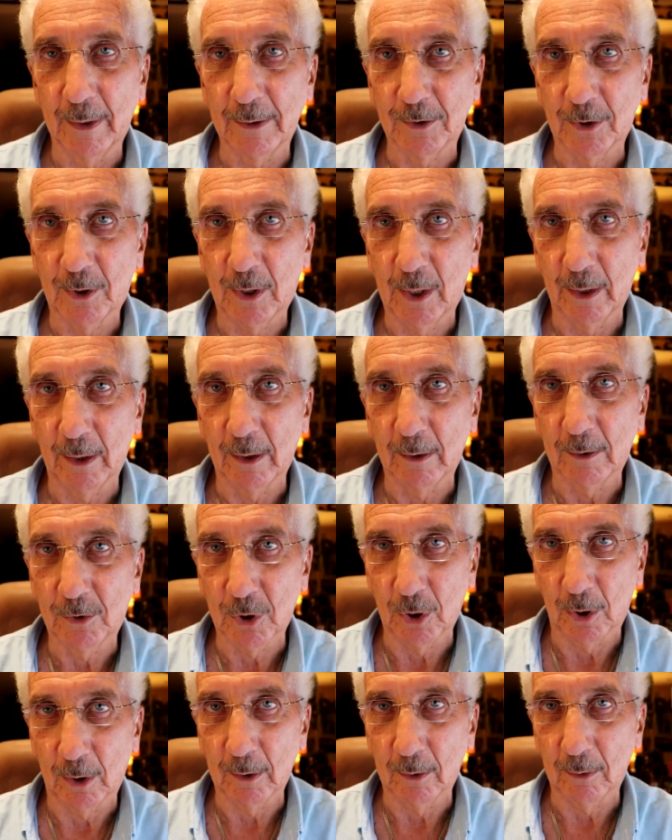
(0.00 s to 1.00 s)
child.
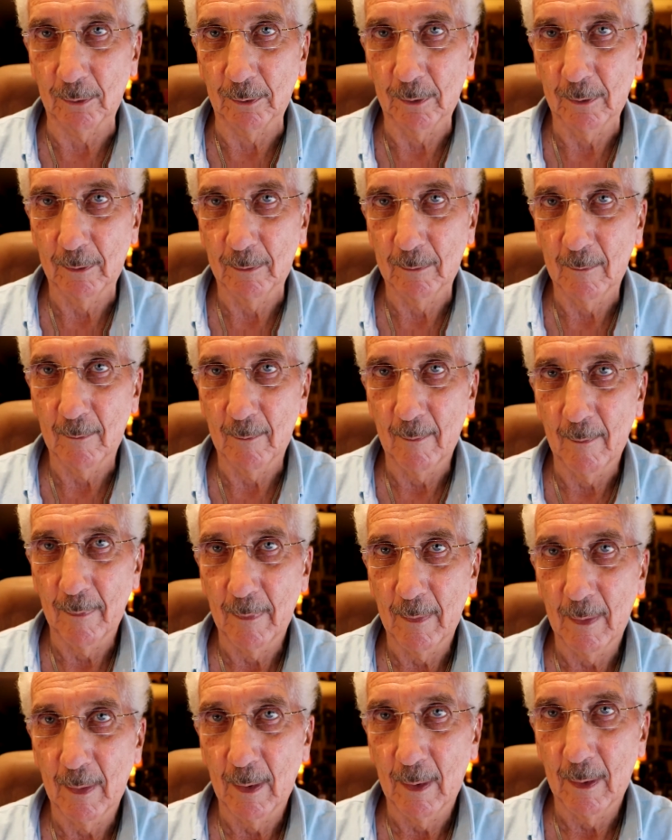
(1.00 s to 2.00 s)
And
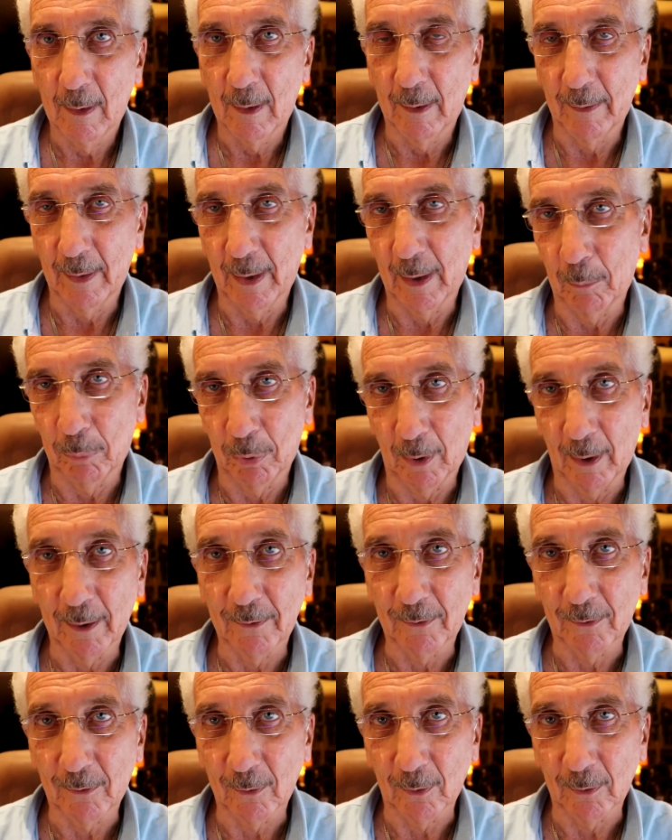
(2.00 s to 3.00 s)
that applies to
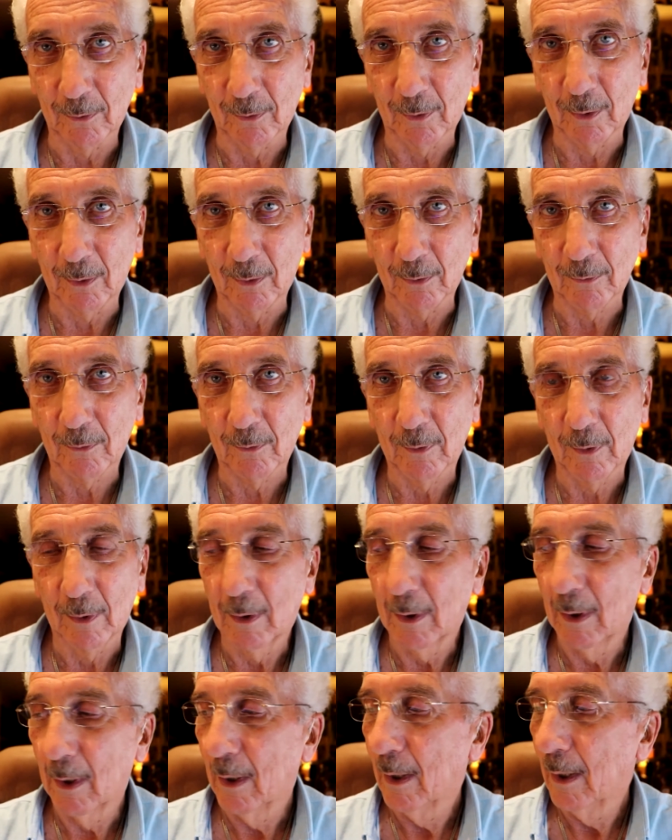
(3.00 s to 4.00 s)
adults.
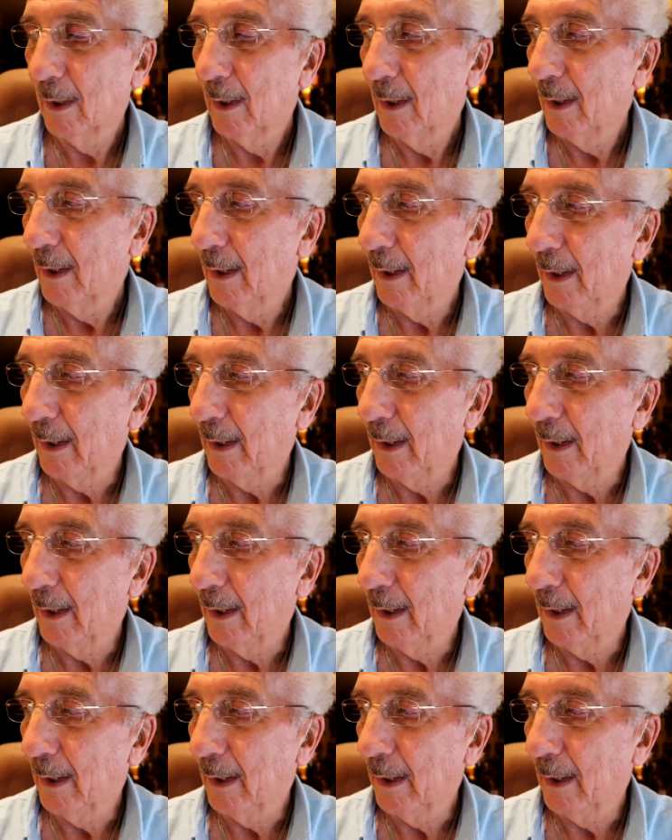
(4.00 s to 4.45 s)
And